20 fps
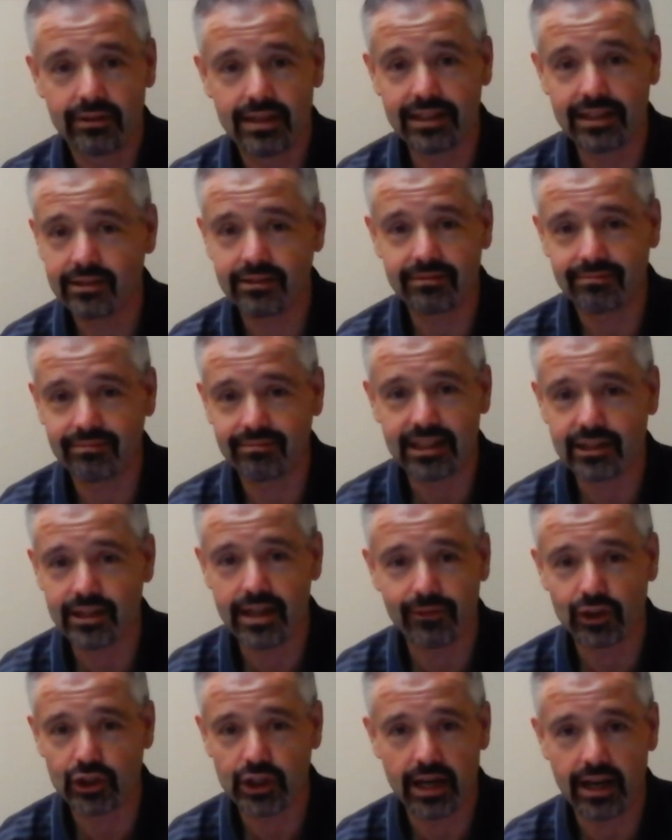That's
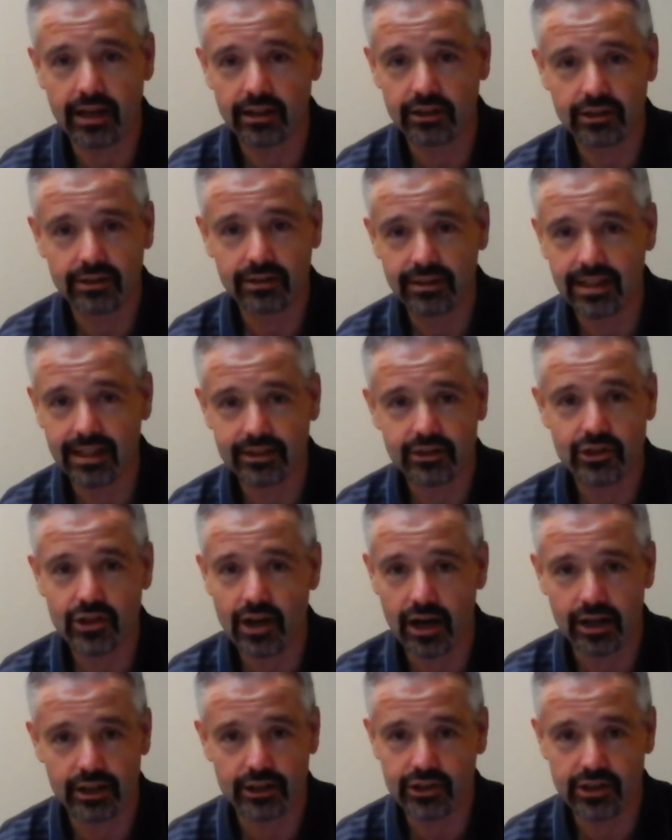never changed. That's as
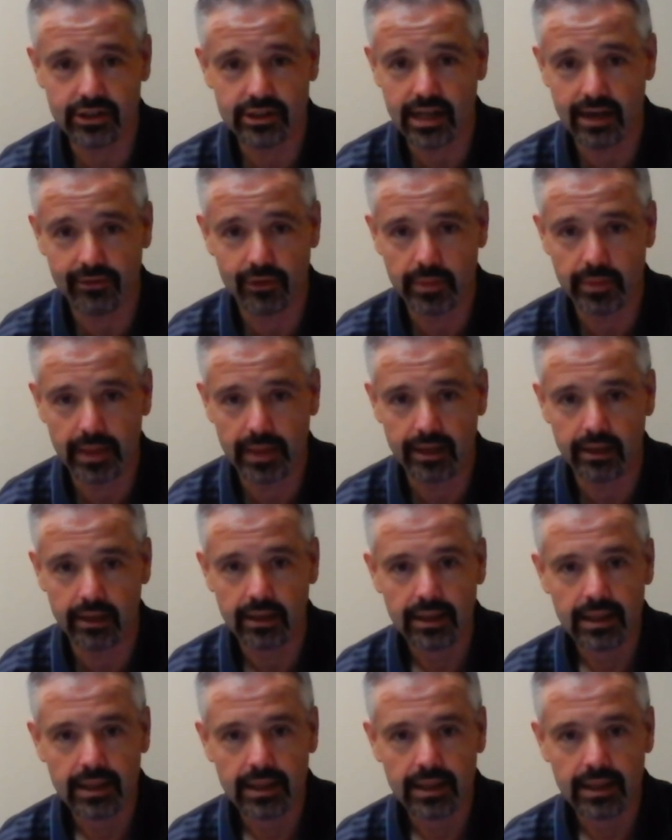hard as it's ever been.